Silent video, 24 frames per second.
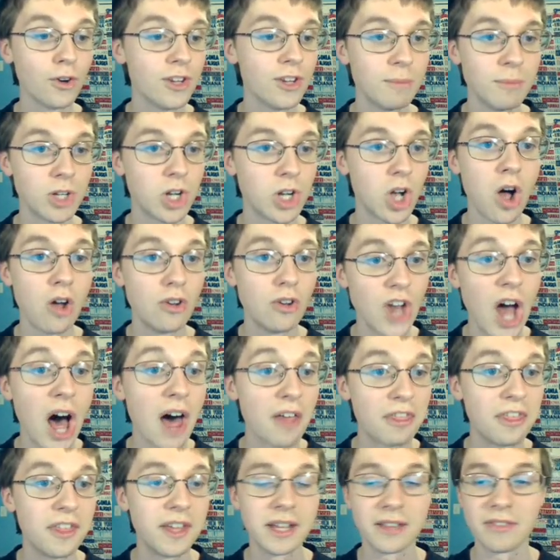them to call
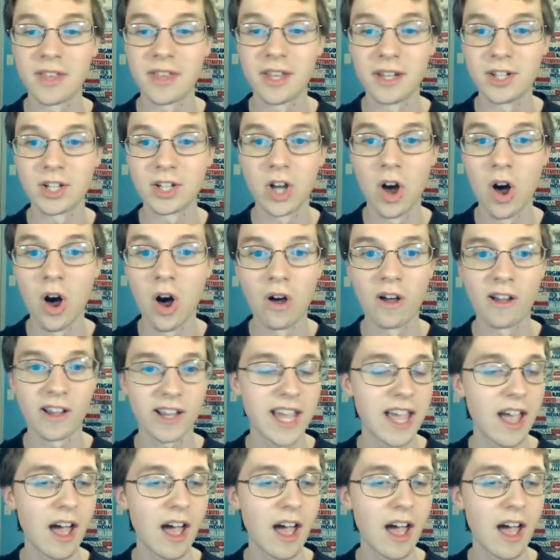nothing than to call